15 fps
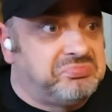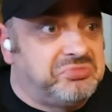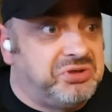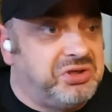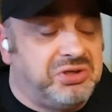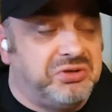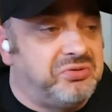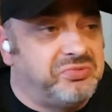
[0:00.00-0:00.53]
You
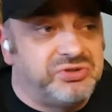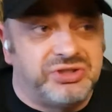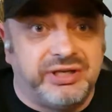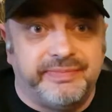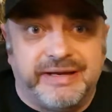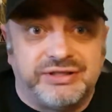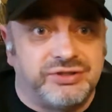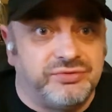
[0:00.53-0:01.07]
can almost say
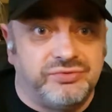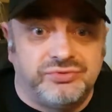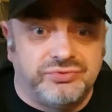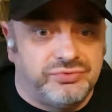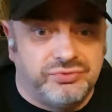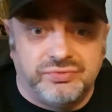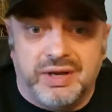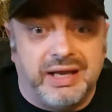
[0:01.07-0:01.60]
if it's a
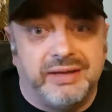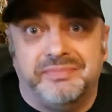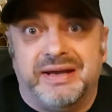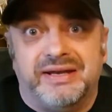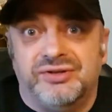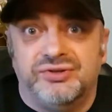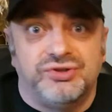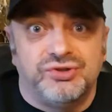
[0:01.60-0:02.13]
Iron
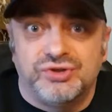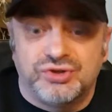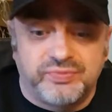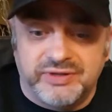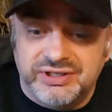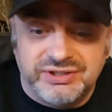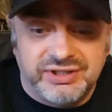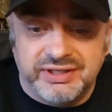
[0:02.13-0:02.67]
Maiden, Judas
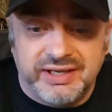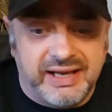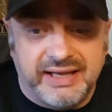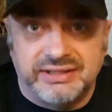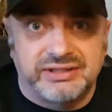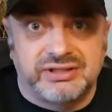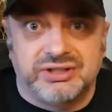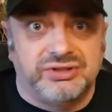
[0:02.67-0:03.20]
Priest in there,
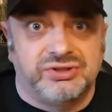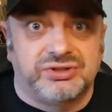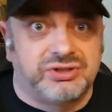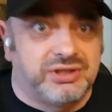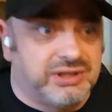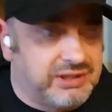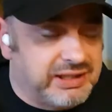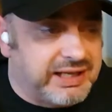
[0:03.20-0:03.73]
it's just
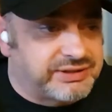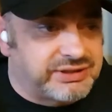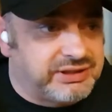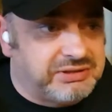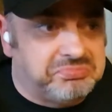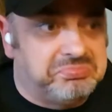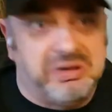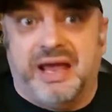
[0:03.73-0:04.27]
classic
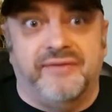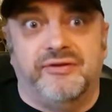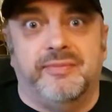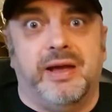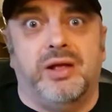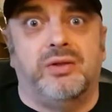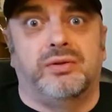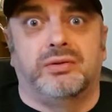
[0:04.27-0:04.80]
heavy
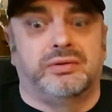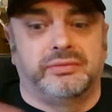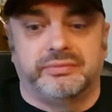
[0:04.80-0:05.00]
metal.